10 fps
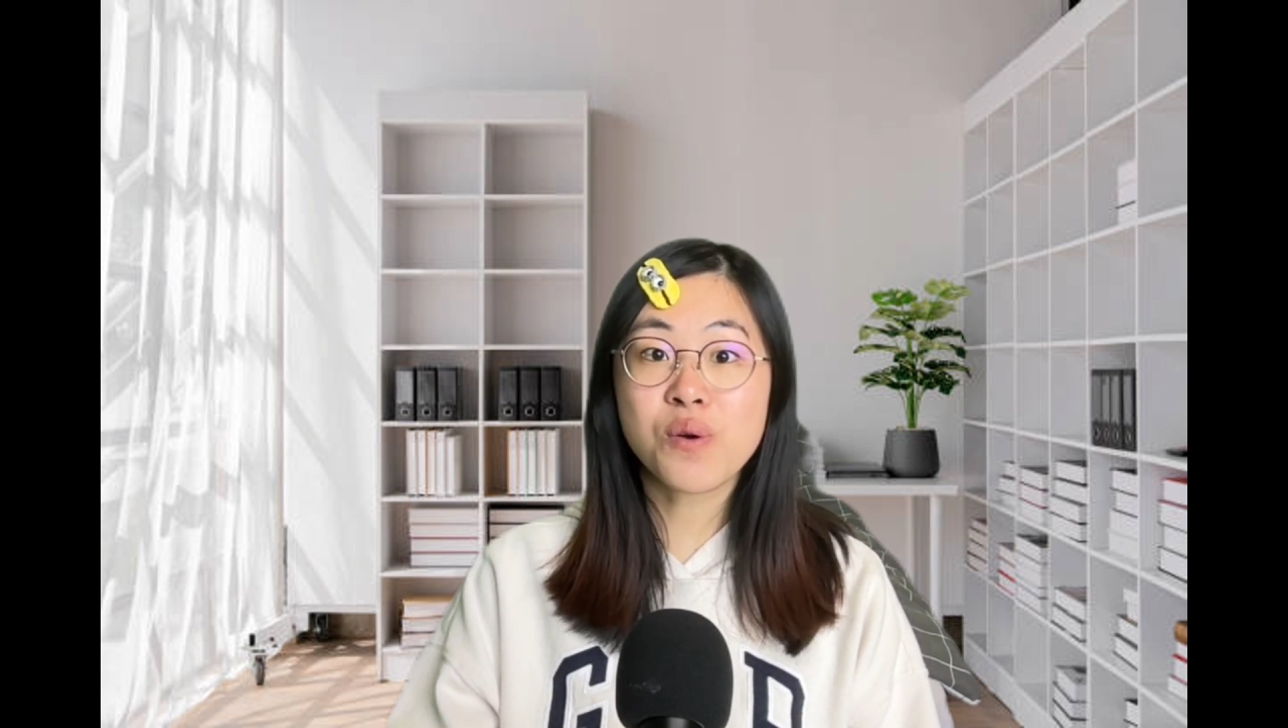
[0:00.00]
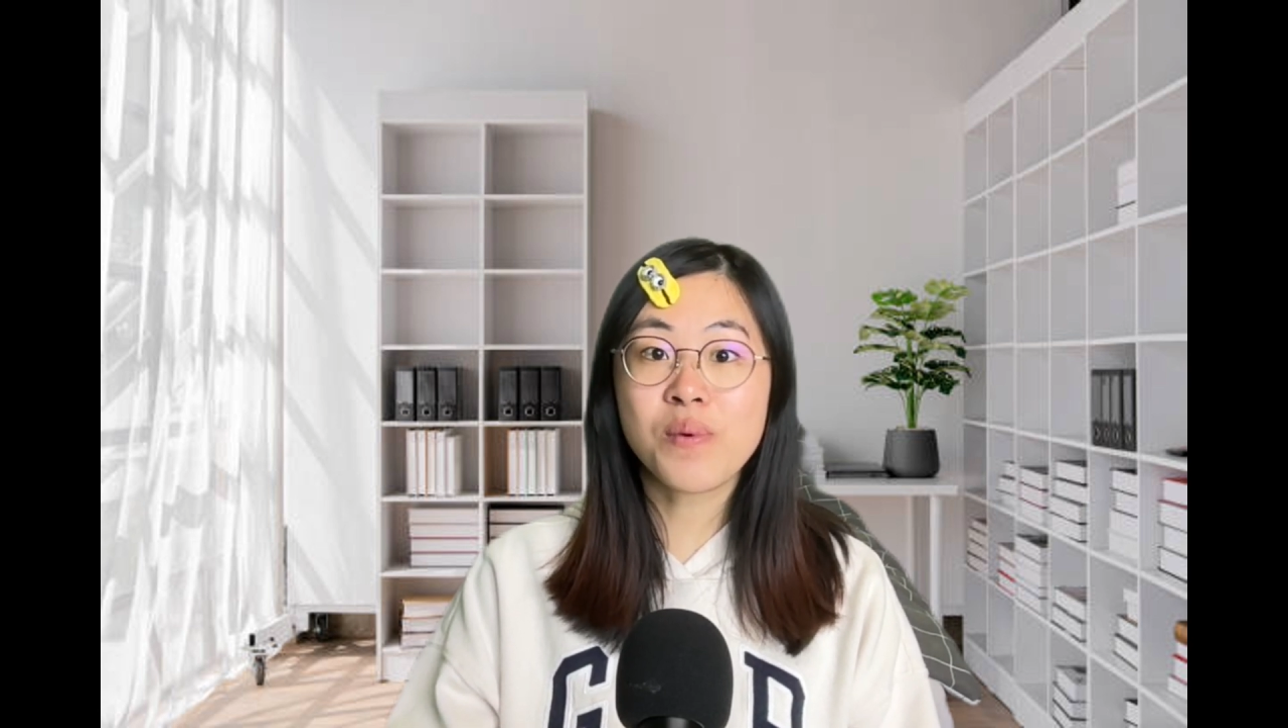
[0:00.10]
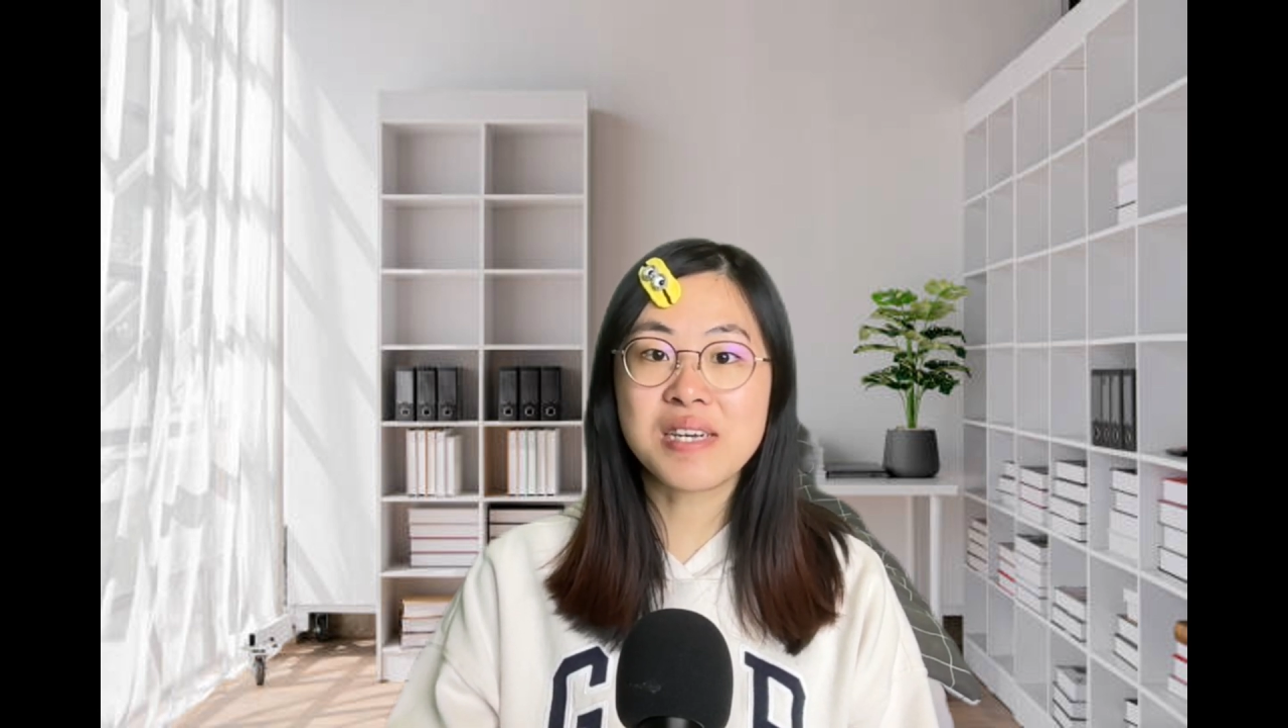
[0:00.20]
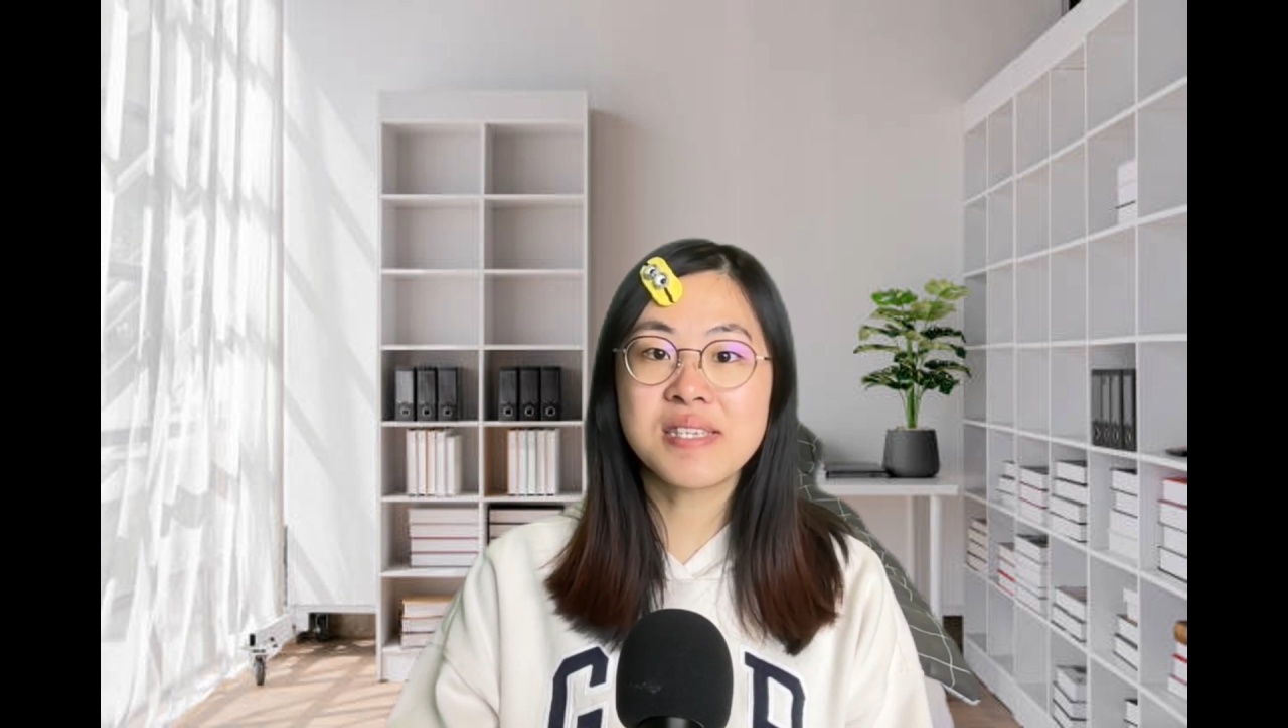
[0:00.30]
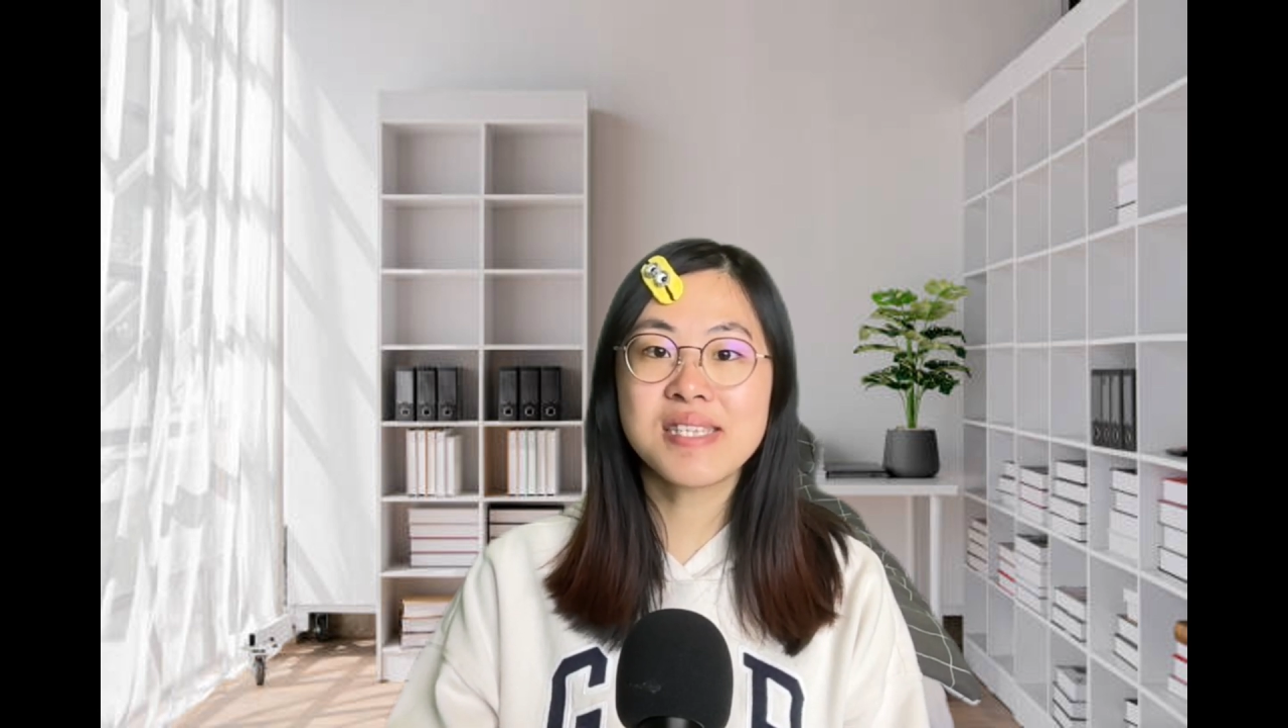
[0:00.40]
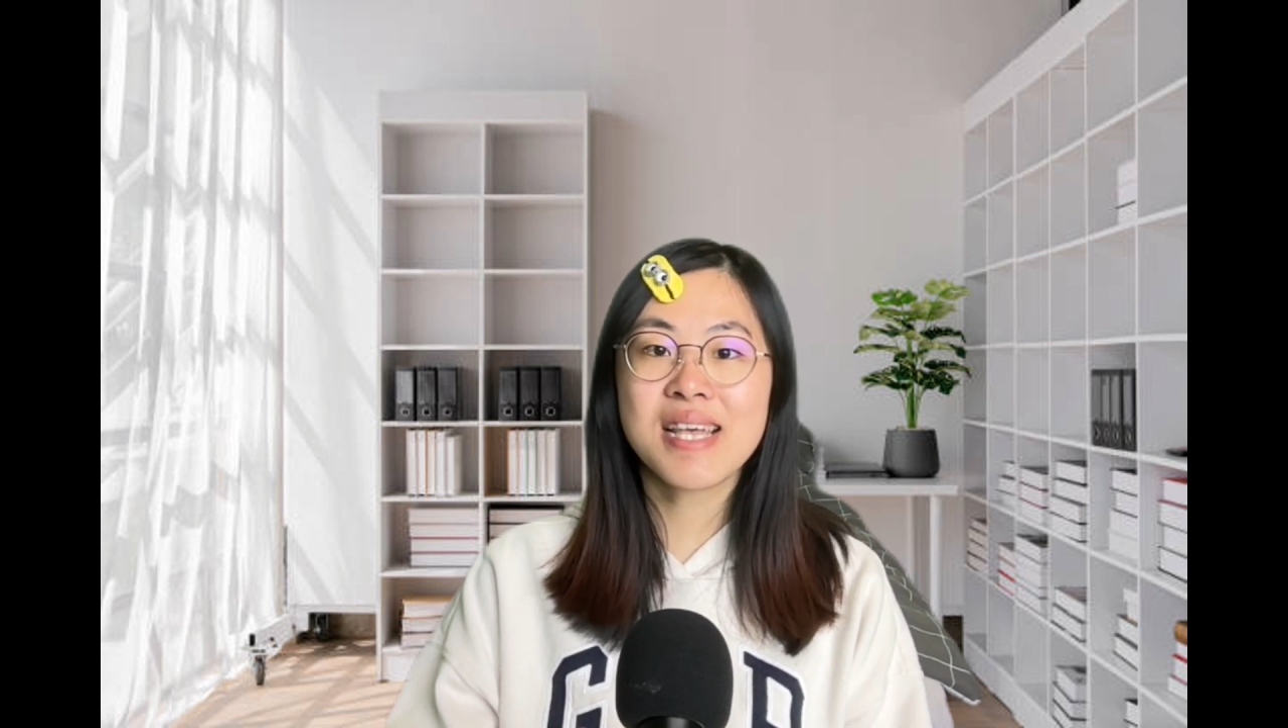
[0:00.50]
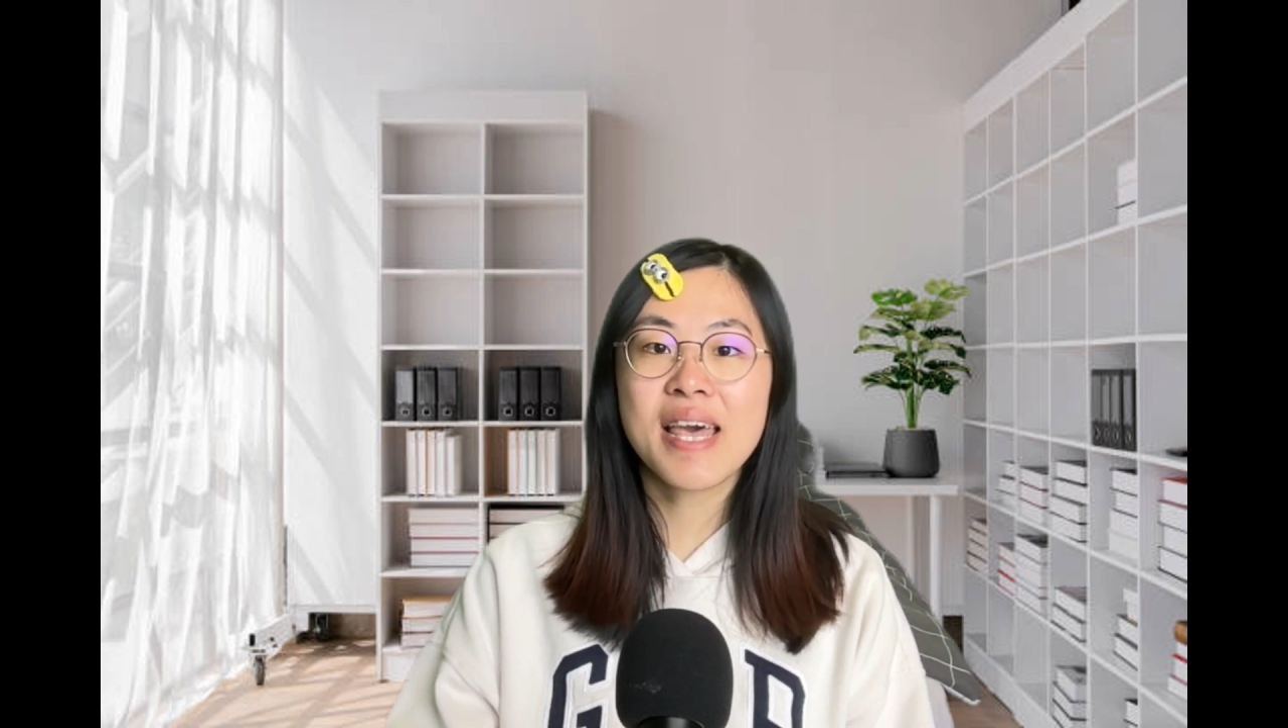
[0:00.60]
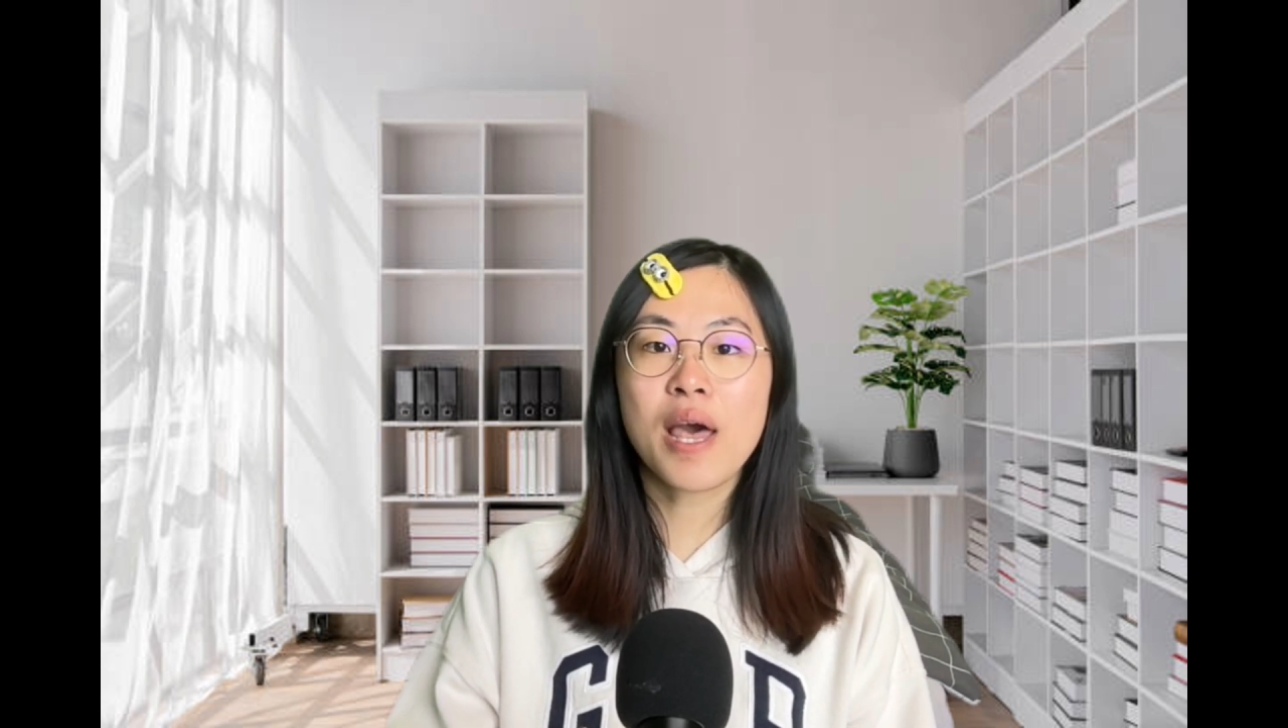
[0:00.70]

was